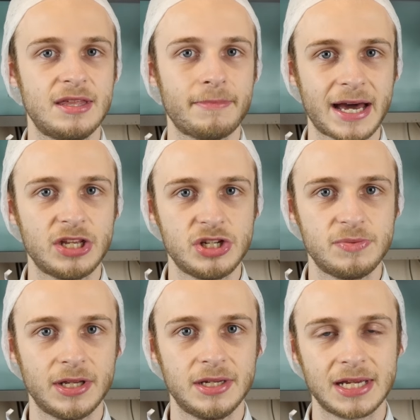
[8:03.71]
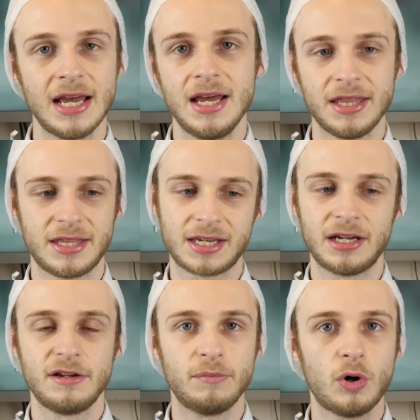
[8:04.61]
the management, the
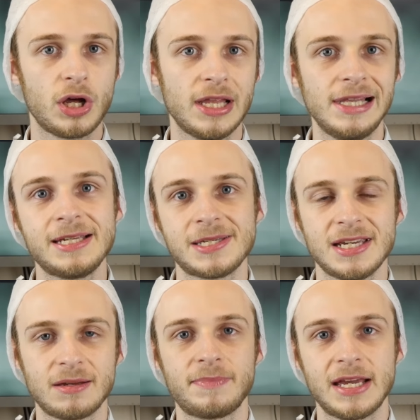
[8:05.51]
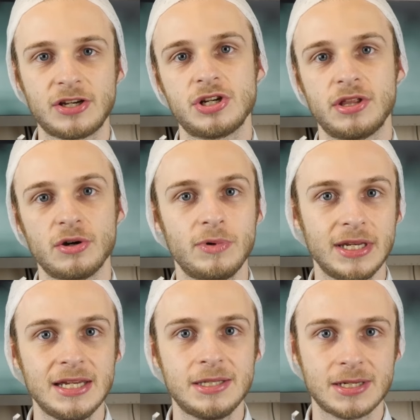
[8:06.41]
kind of more holistic picture that we
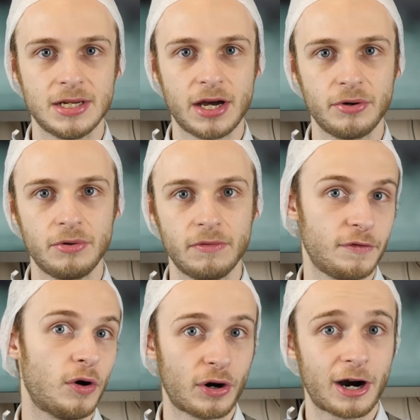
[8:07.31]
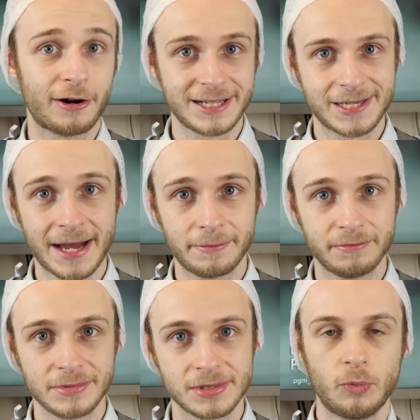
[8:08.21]
need to know for our
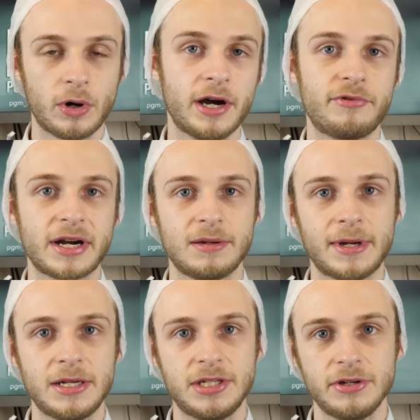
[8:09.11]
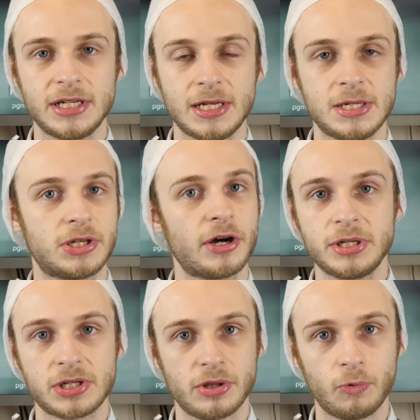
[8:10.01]
exams. What I'd recommend doing is
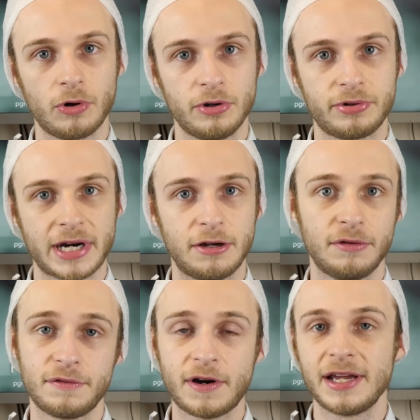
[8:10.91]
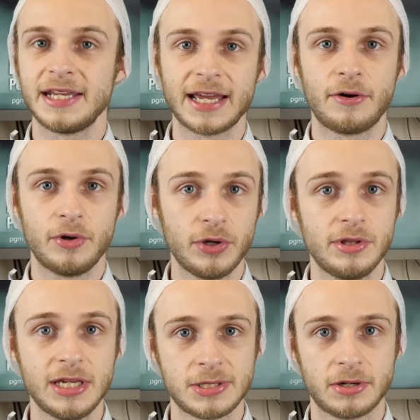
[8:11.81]
going to the ward round, finding out who
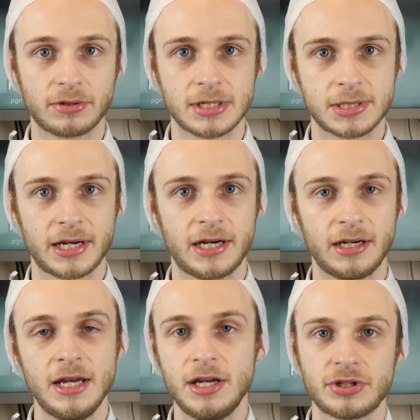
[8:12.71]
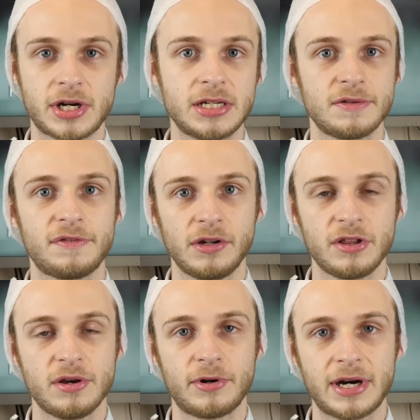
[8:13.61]
these doctors are, trying to follow
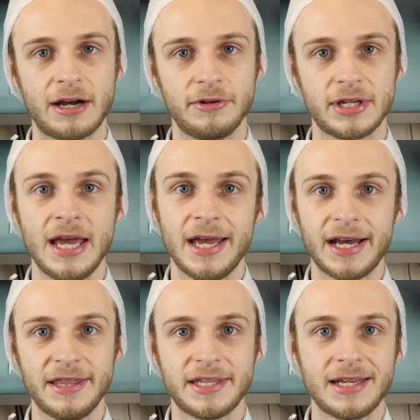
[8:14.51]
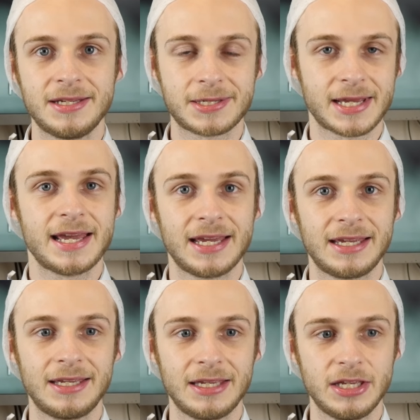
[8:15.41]
them around, and then
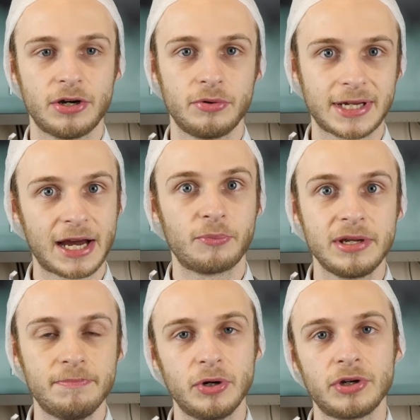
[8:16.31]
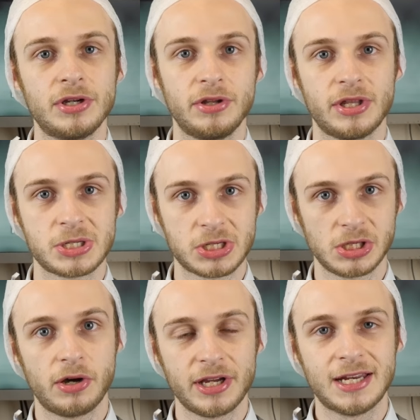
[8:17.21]
saying, you know, can we book another
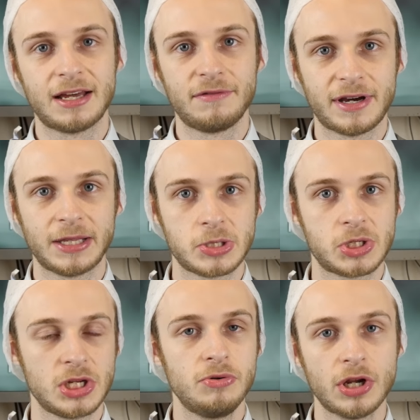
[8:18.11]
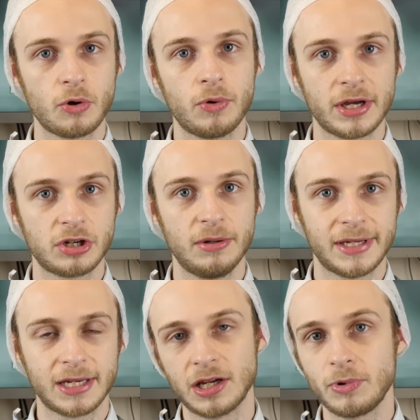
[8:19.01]
slot in advance so you know we're
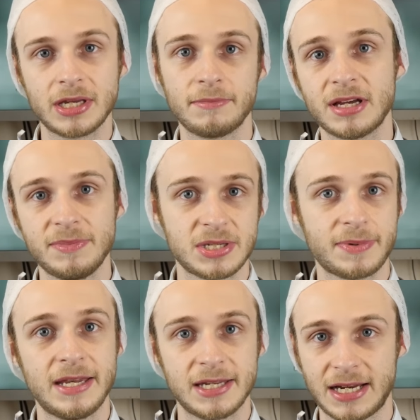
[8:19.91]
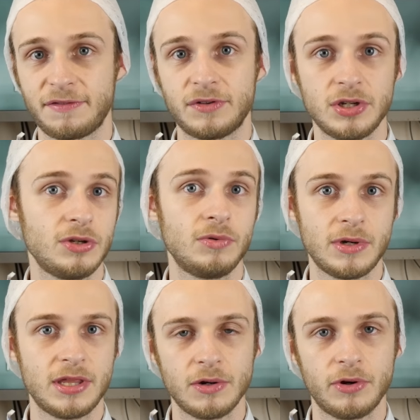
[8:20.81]
coming and we can maybe spend an afternoon
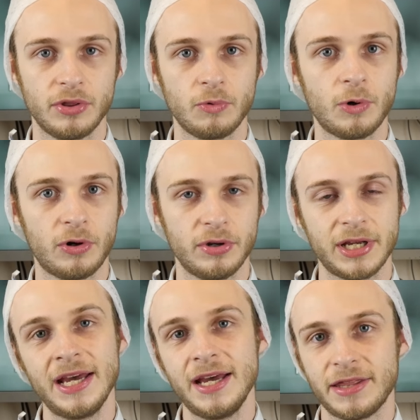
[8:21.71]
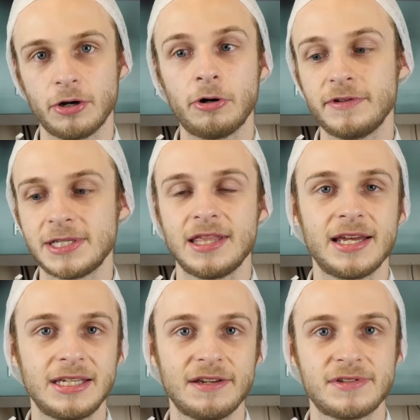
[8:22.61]
with you on the ward. That obviously
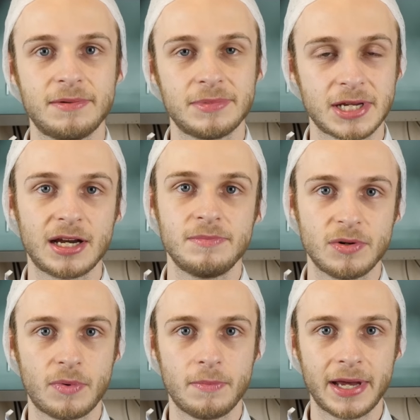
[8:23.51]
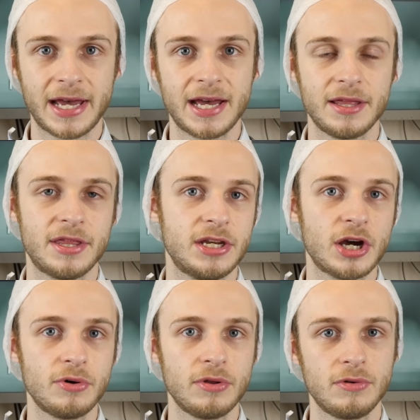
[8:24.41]
then gives them time to prepare, they
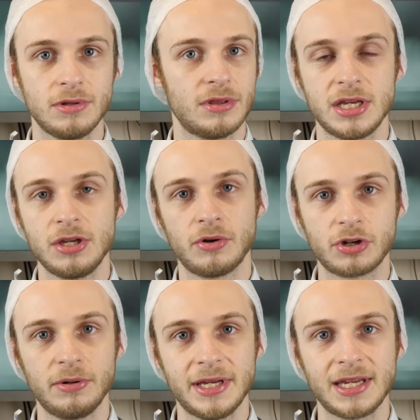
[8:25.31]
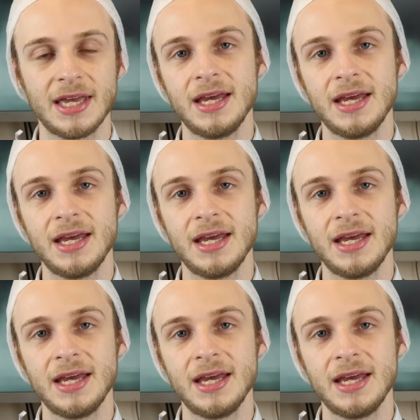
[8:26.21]
know that you're coming,